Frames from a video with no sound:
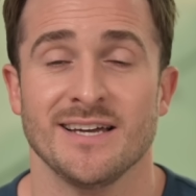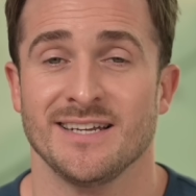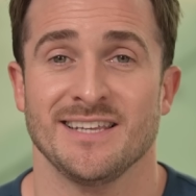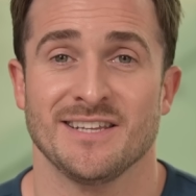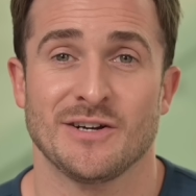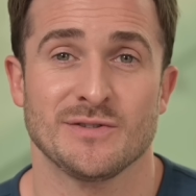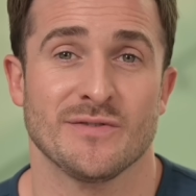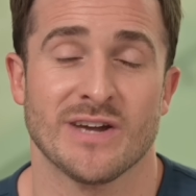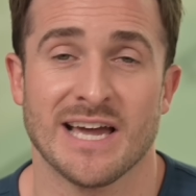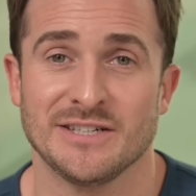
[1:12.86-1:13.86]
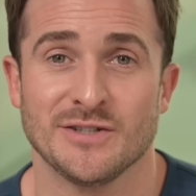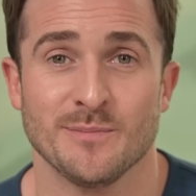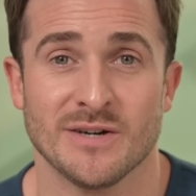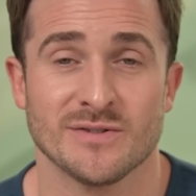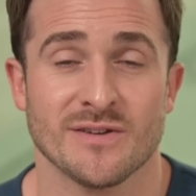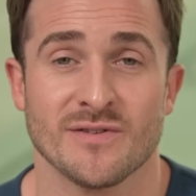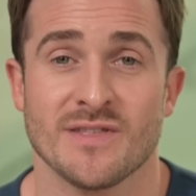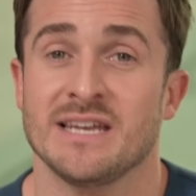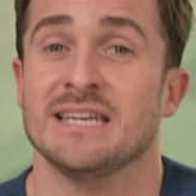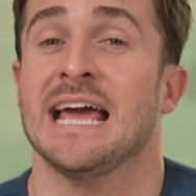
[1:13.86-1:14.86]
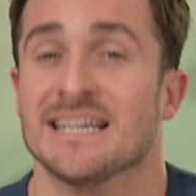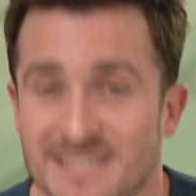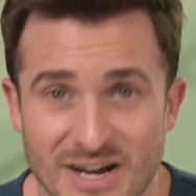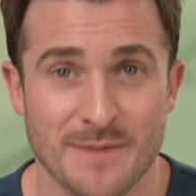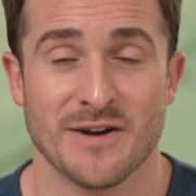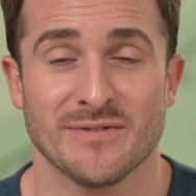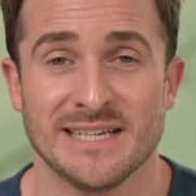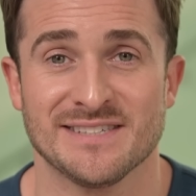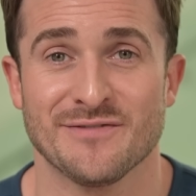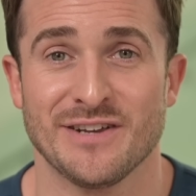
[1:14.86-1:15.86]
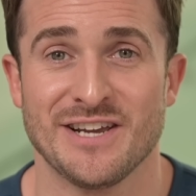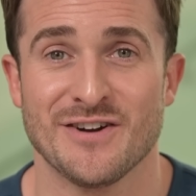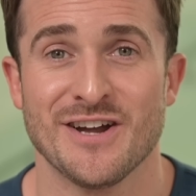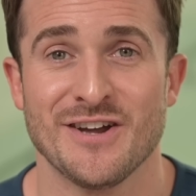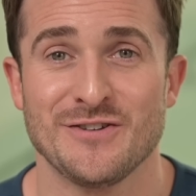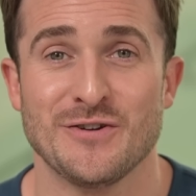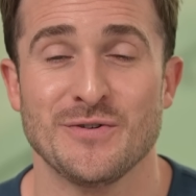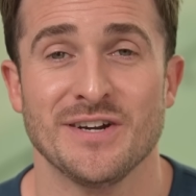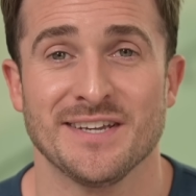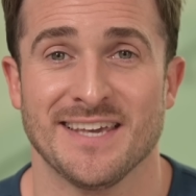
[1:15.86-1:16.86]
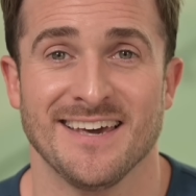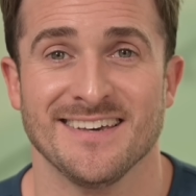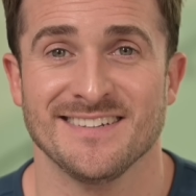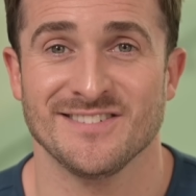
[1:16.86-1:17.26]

and hit the notification bell so that the next time I release a video, you get